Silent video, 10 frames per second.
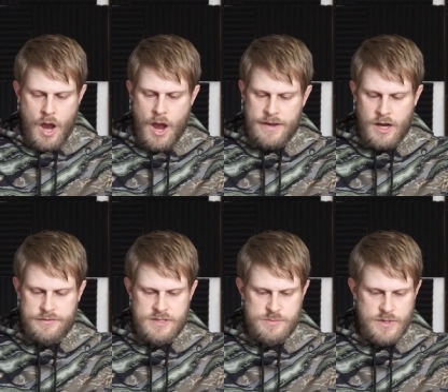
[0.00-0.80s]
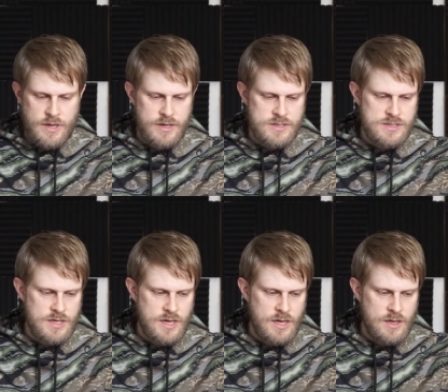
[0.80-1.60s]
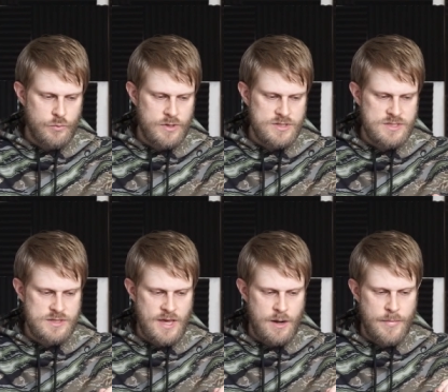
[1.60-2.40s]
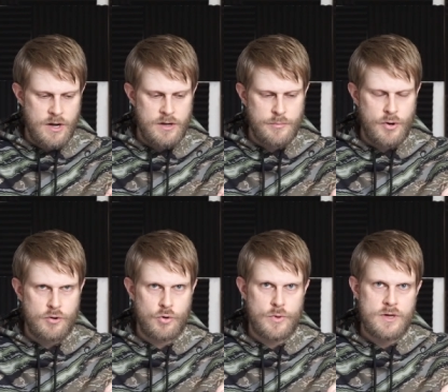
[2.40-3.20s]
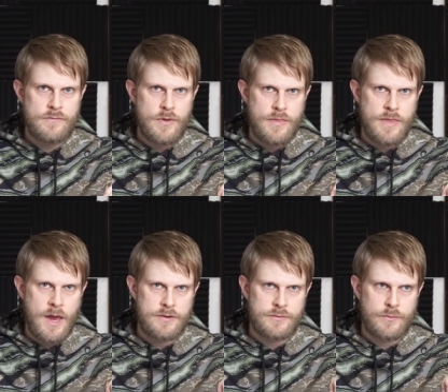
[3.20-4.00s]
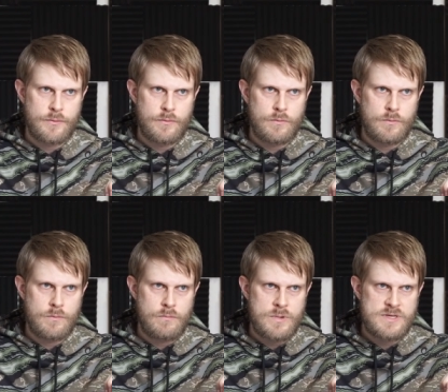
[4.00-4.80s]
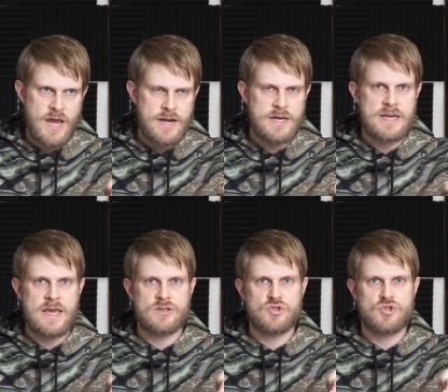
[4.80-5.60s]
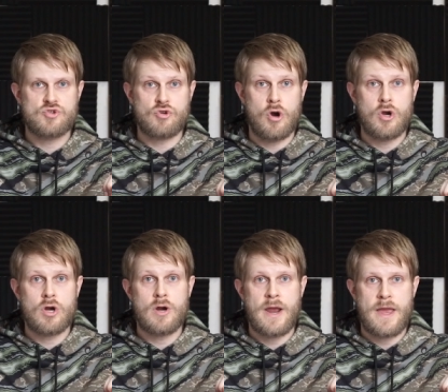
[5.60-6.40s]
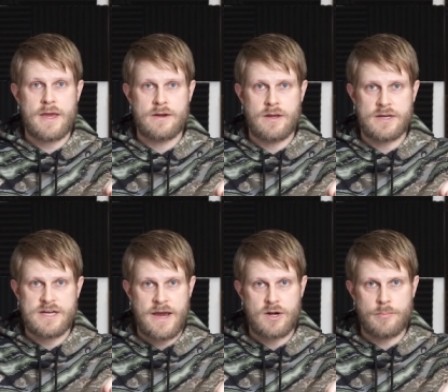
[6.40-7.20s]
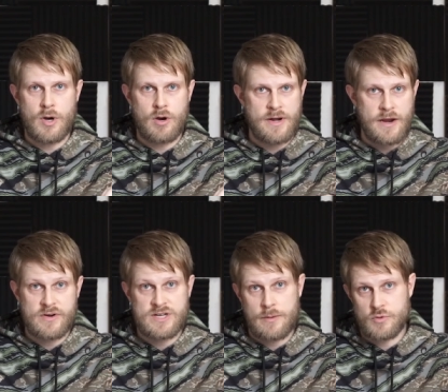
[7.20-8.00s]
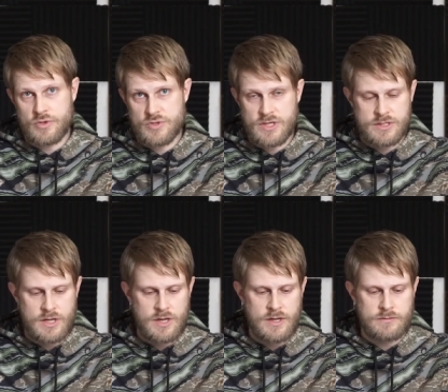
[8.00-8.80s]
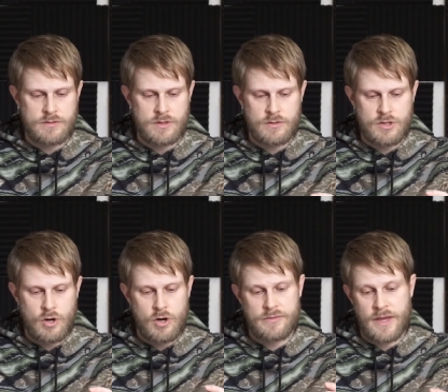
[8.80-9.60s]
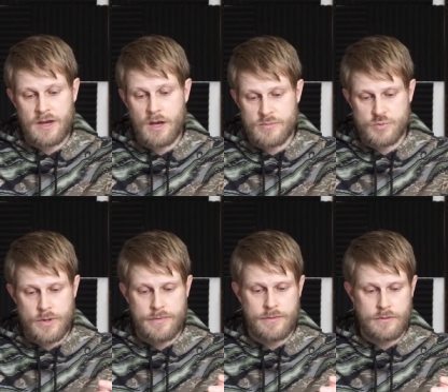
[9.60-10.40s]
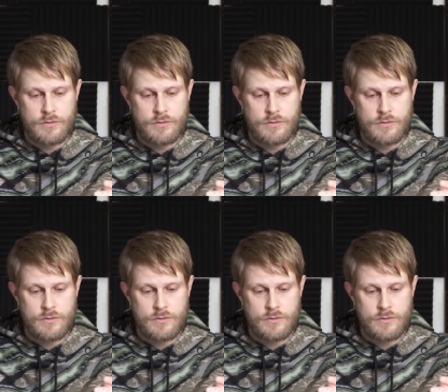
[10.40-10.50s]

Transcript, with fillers: I got this because it was that American pearl weave that tended to get stronger and a tighter bond every time you use it. Uh, the card that comes with